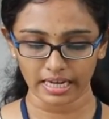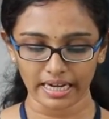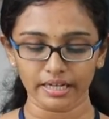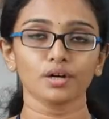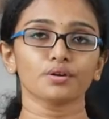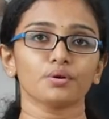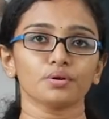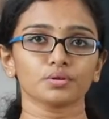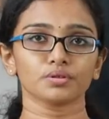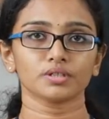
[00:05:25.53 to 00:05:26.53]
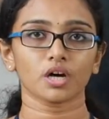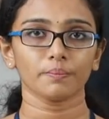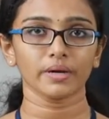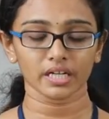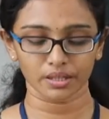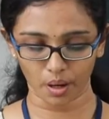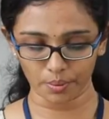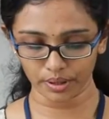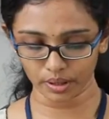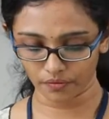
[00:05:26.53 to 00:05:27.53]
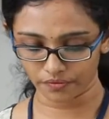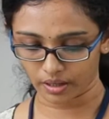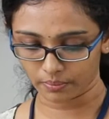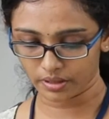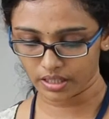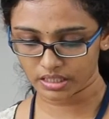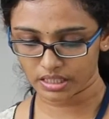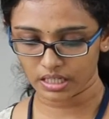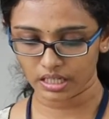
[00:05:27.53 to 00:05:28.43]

and go through the topic rounding of numbers.